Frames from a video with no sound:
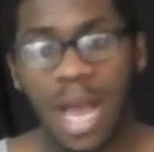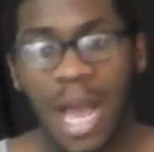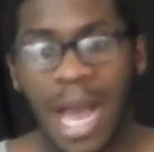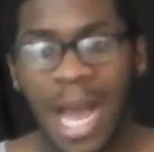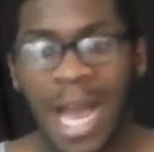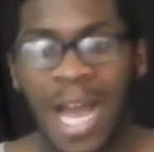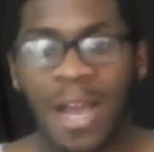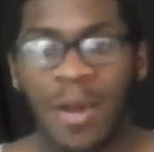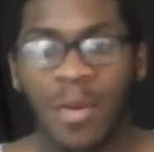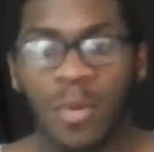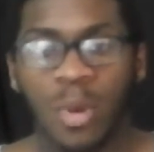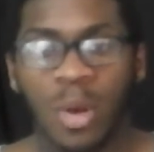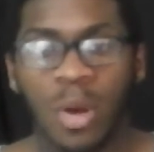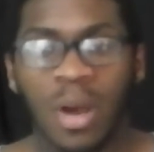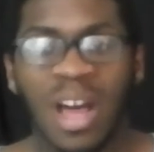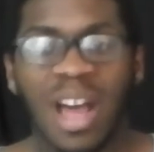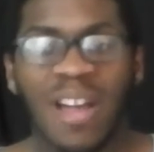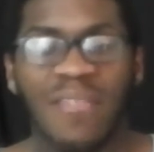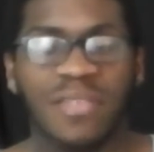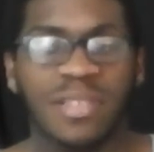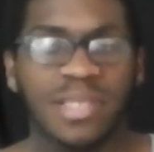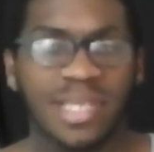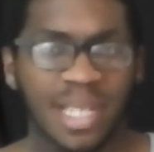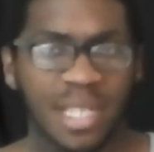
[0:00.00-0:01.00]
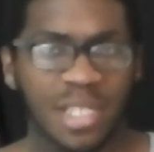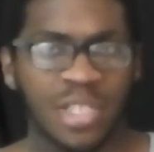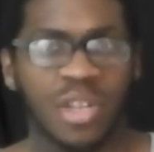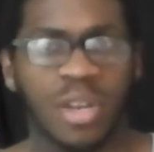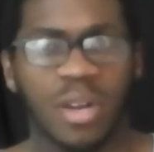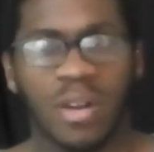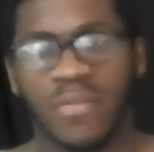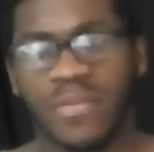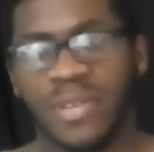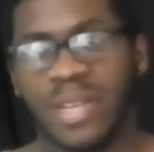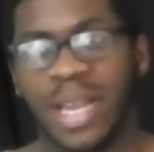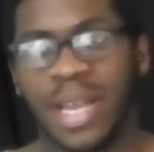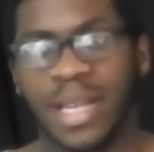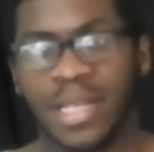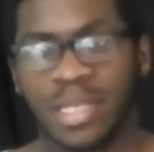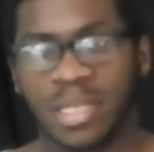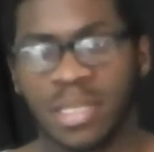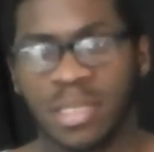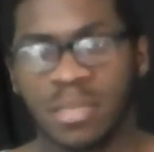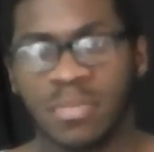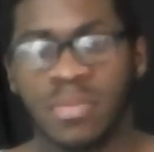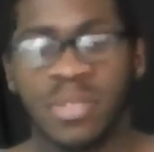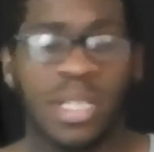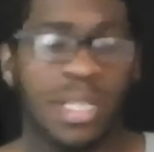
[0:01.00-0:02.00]
I will have to see trailer
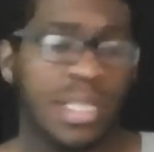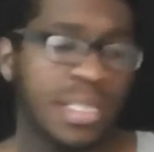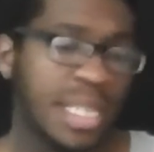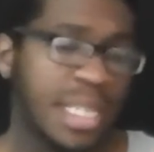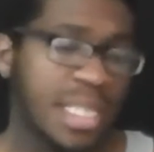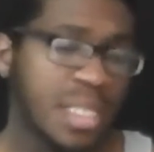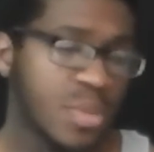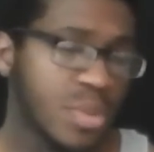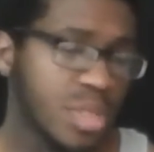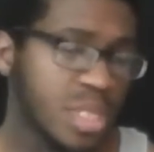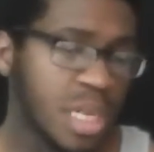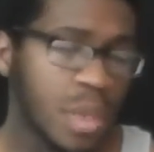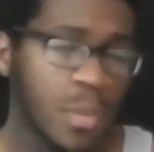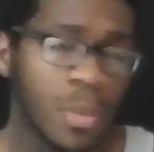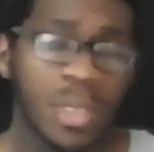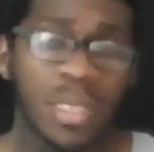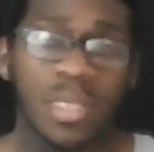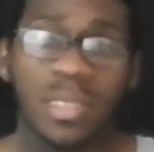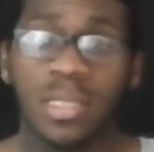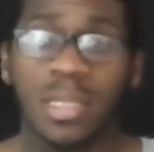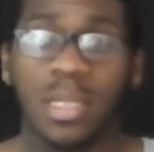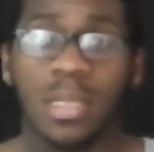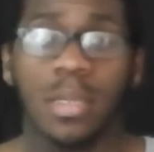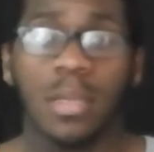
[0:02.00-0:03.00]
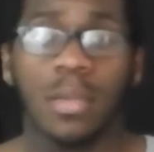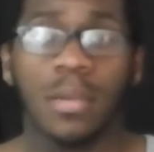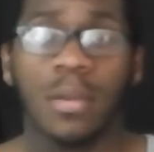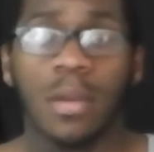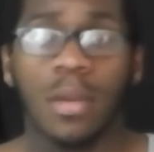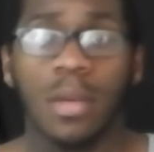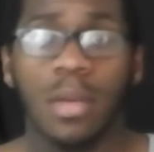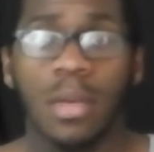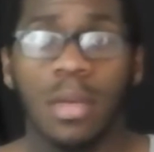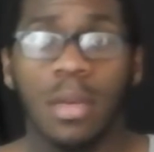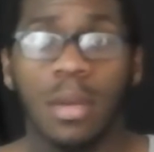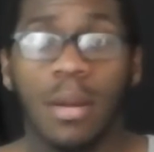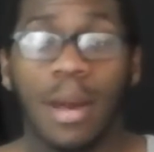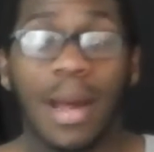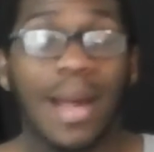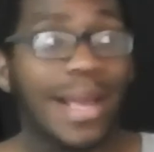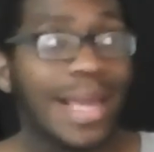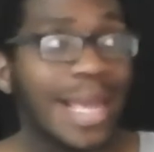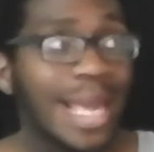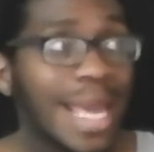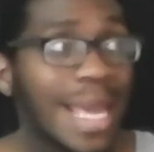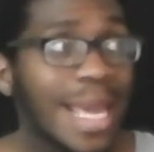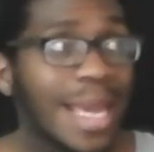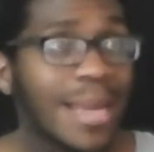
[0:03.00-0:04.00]
reactions because that's what I want to see.
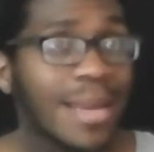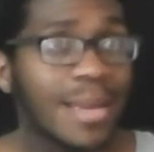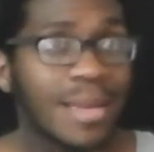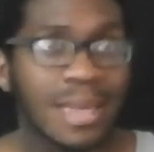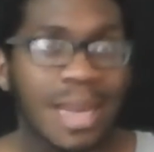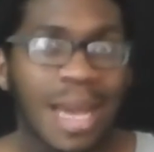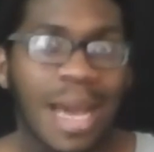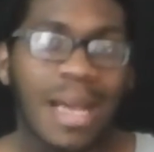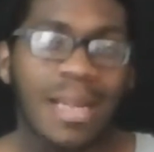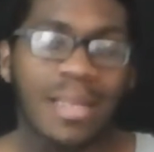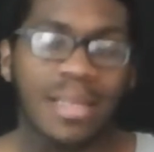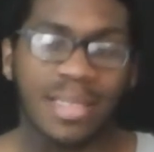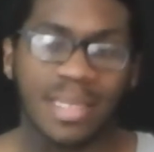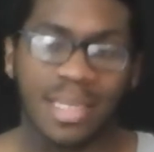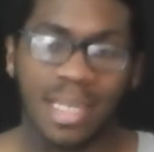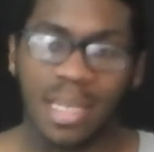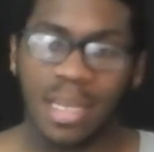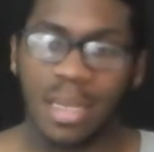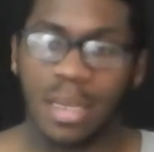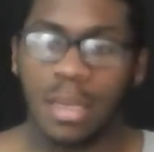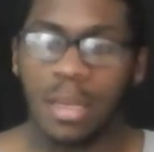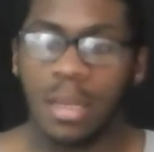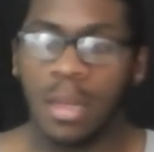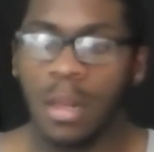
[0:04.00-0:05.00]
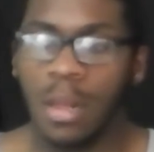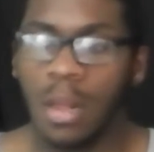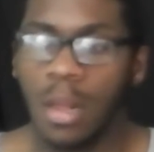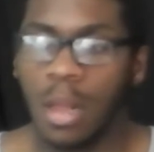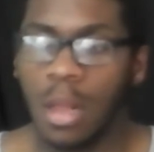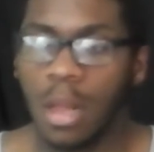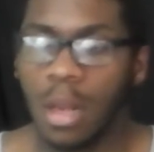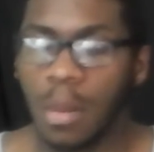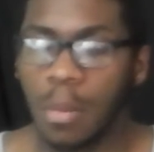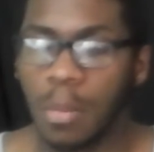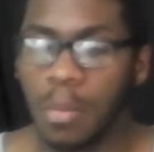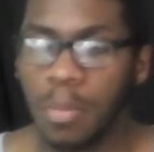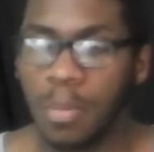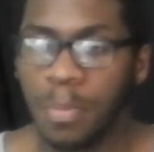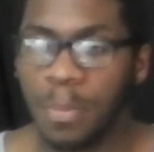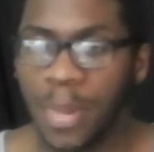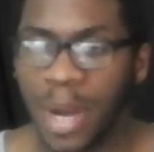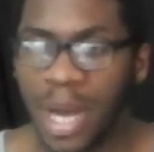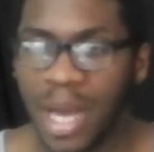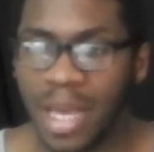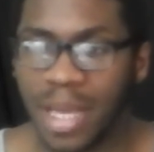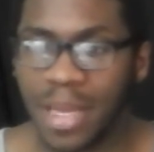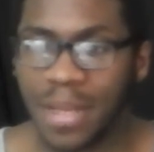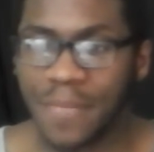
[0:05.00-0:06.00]
I can't not see it,
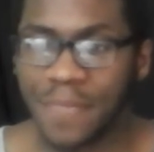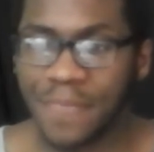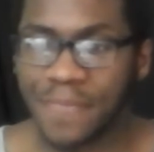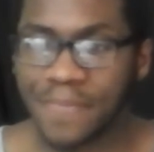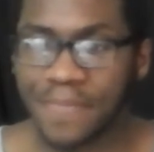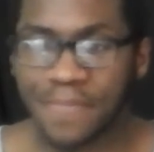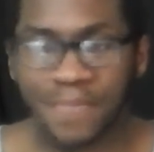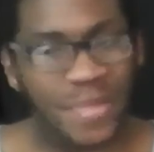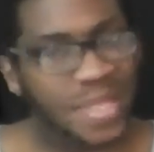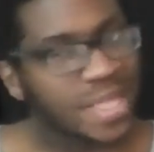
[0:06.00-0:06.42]
but